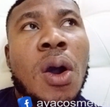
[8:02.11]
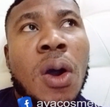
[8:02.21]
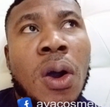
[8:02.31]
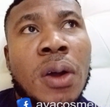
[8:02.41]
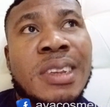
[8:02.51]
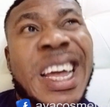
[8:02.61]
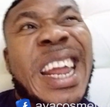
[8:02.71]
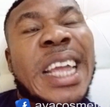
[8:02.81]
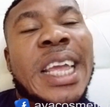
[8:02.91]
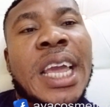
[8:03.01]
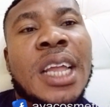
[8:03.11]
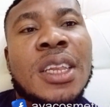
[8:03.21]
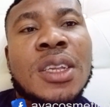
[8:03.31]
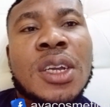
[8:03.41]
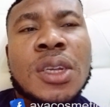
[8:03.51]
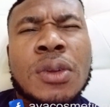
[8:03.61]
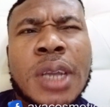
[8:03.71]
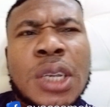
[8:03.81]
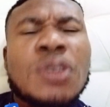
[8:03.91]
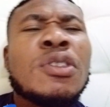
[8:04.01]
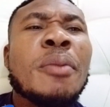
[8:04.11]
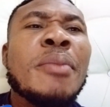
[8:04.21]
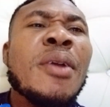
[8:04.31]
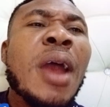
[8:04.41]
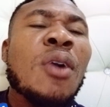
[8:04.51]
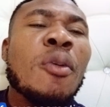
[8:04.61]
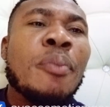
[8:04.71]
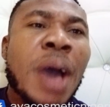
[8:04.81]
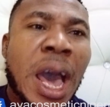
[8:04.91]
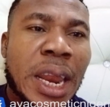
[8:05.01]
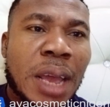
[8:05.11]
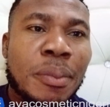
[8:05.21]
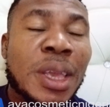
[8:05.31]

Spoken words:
Or then again, you can use your miracle powder,